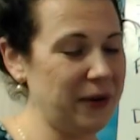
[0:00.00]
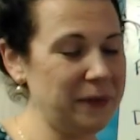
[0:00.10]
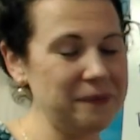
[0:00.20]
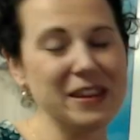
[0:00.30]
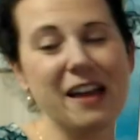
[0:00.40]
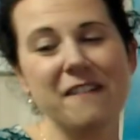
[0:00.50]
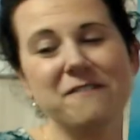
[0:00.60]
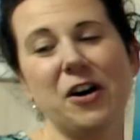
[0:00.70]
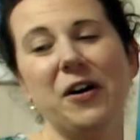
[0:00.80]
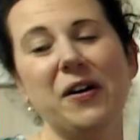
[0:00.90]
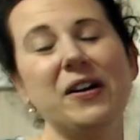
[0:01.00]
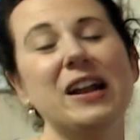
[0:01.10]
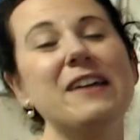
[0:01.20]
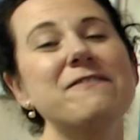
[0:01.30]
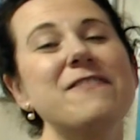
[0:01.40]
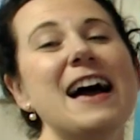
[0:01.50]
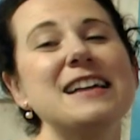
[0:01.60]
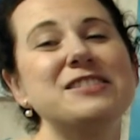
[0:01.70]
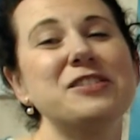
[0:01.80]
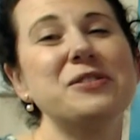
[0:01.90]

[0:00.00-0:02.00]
for if I do,